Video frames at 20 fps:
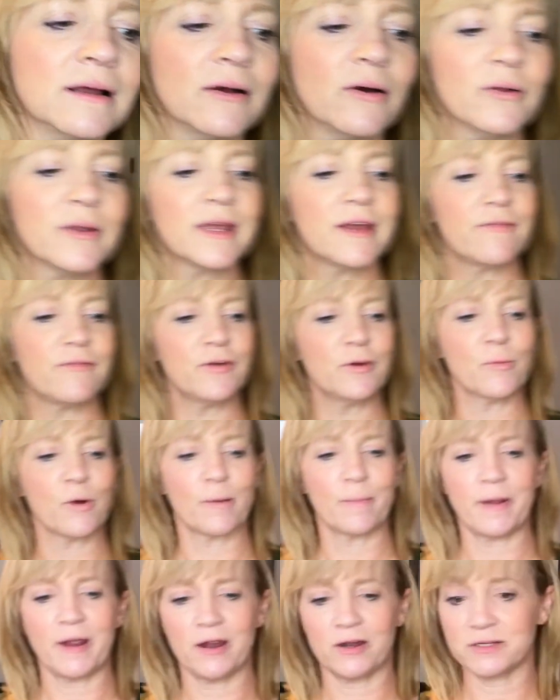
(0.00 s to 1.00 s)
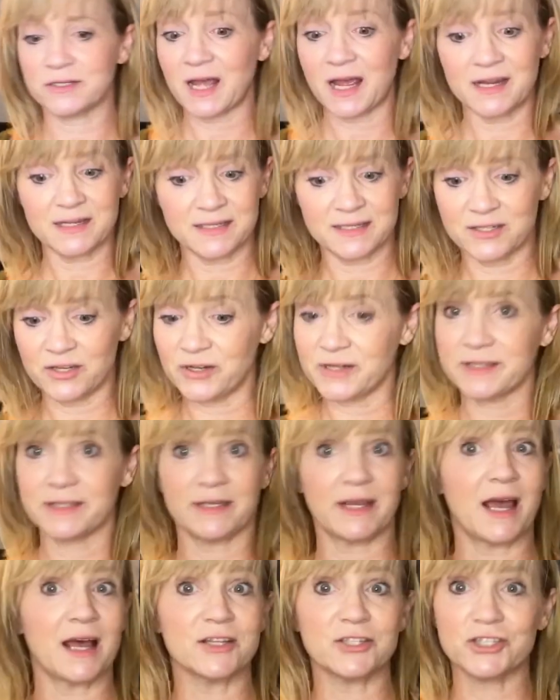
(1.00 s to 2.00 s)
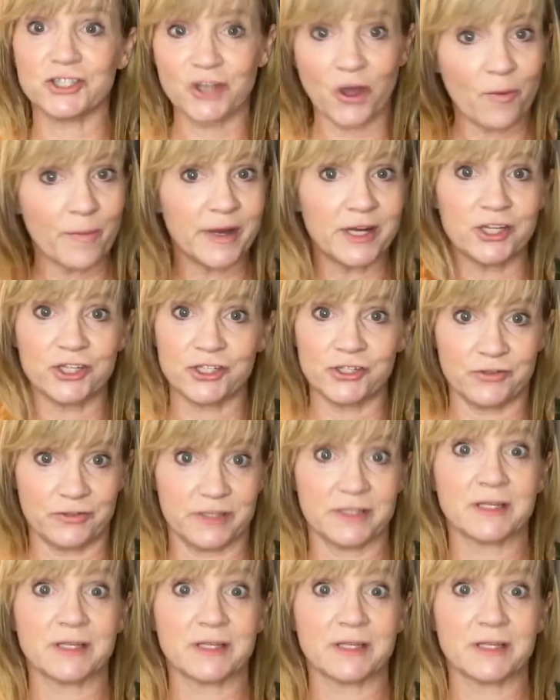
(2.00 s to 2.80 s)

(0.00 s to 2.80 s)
Only a few more pairs. I've seriously got so many shoes.